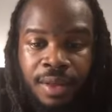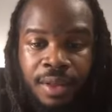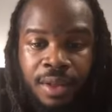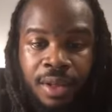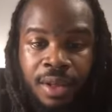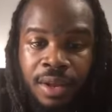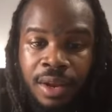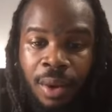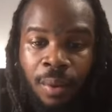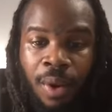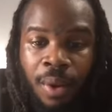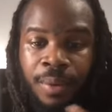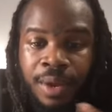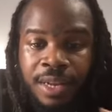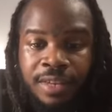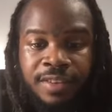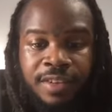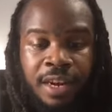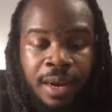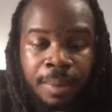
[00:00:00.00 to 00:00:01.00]
That way we can
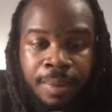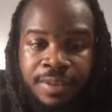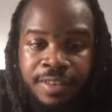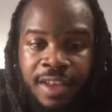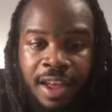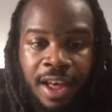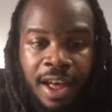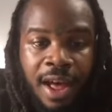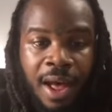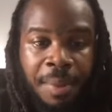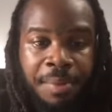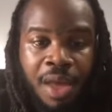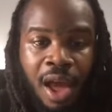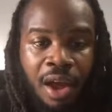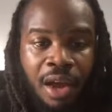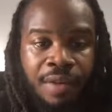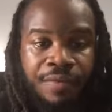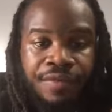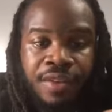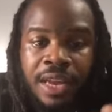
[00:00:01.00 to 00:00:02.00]
set up a time. Y'all
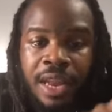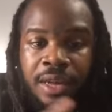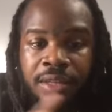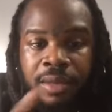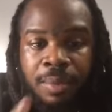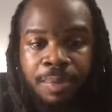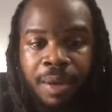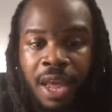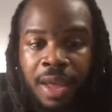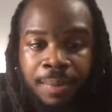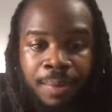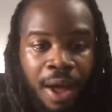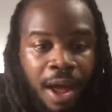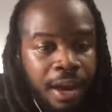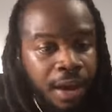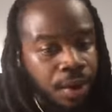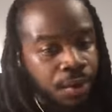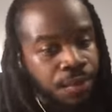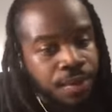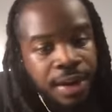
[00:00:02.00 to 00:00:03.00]
can fill out the paper. I
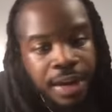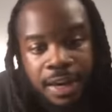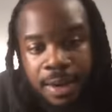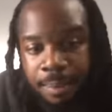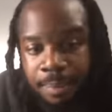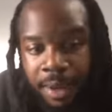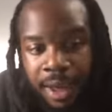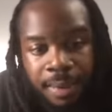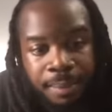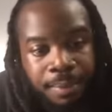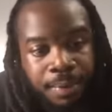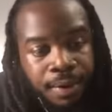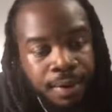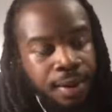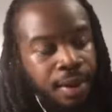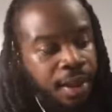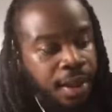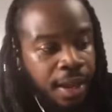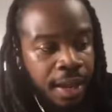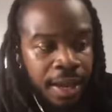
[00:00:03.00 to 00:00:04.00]
can read the paper
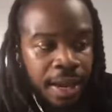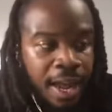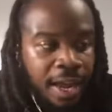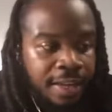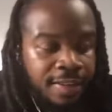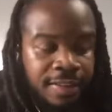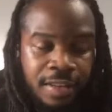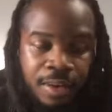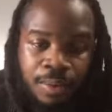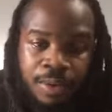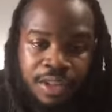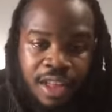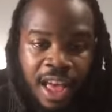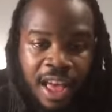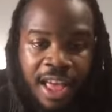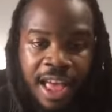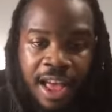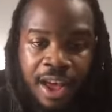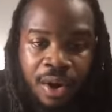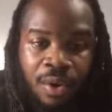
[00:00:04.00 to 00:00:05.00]
and I can see what y'all
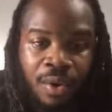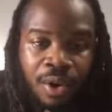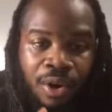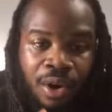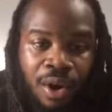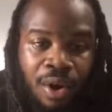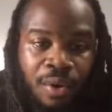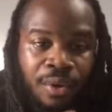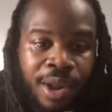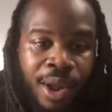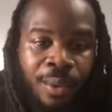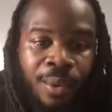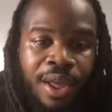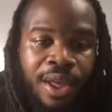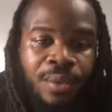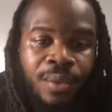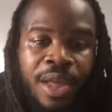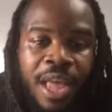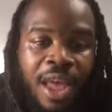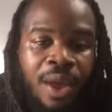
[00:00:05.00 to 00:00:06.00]
got going on. That way
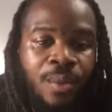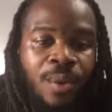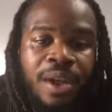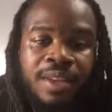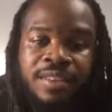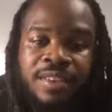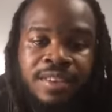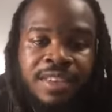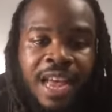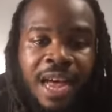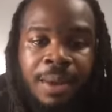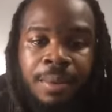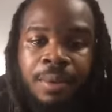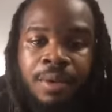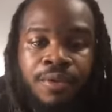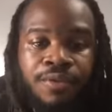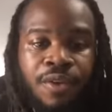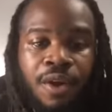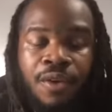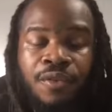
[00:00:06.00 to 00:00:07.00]
we ain't wasting time on the
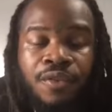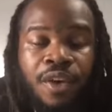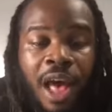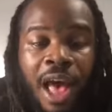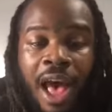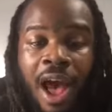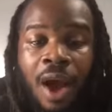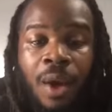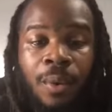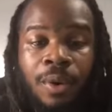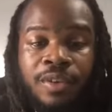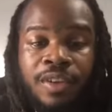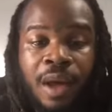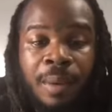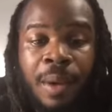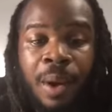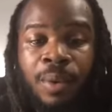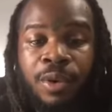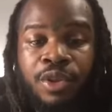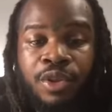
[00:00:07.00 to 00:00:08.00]
phone for an hour talking
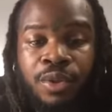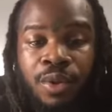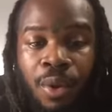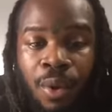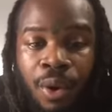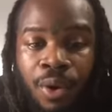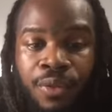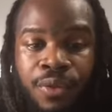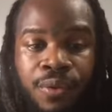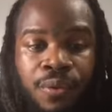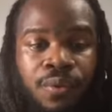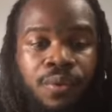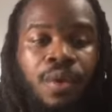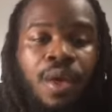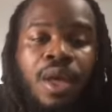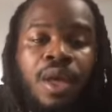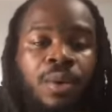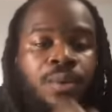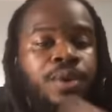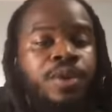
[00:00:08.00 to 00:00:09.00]
about what you're going through
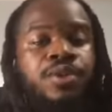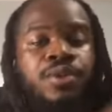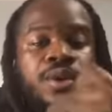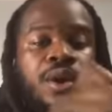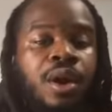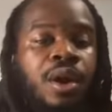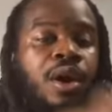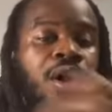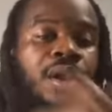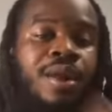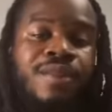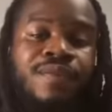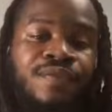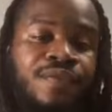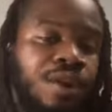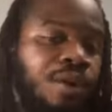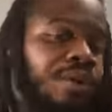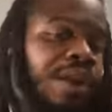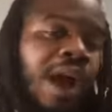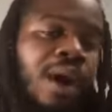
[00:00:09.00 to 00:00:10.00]
when you done already
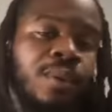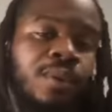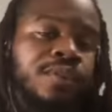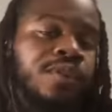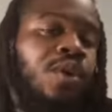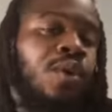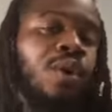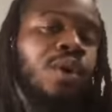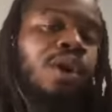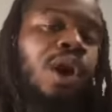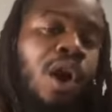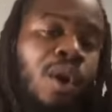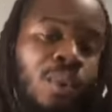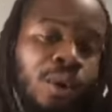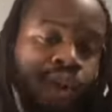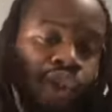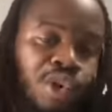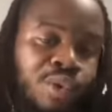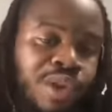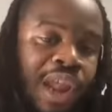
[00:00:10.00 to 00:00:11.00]
filled out what's going on
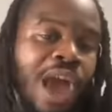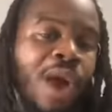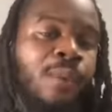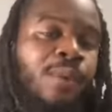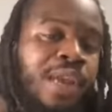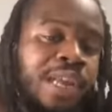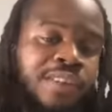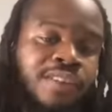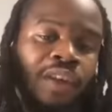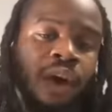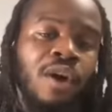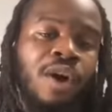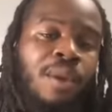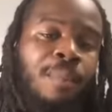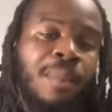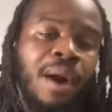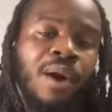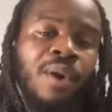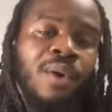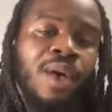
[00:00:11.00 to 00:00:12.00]
with you. Now we can talk
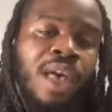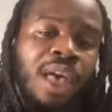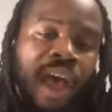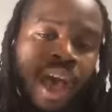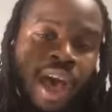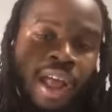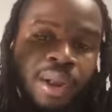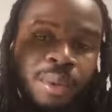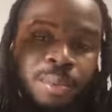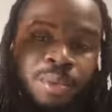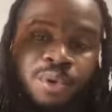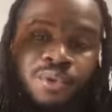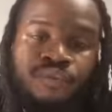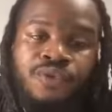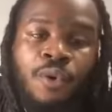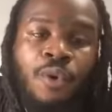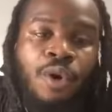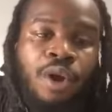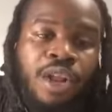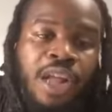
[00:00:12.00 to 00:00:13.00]
about how to move
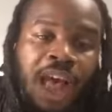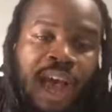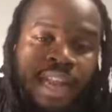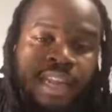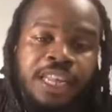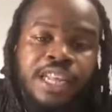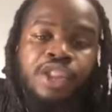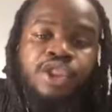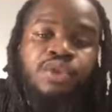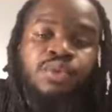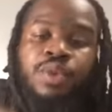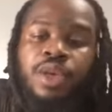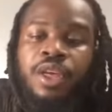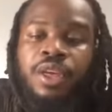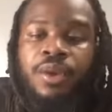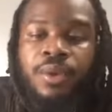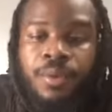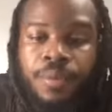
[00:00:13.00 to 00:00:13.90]
forward and how to get you healed.